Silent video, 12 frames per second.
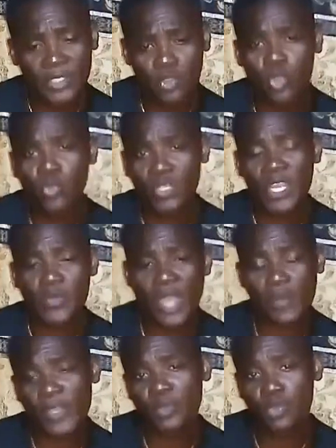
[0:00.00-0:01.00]
So today we
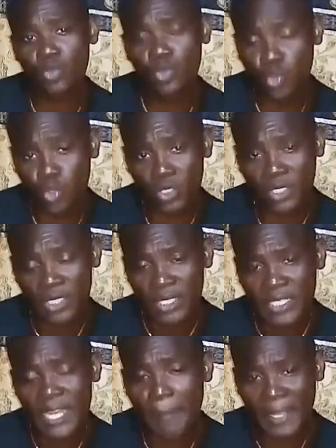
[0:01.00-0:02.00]
are going to use
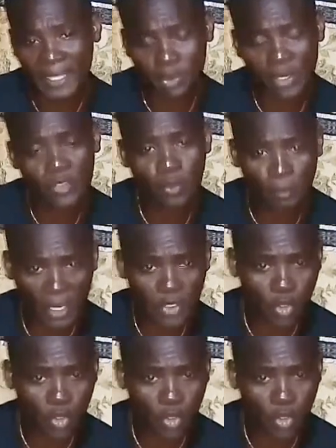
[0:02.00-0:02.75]
the pentatonic to play.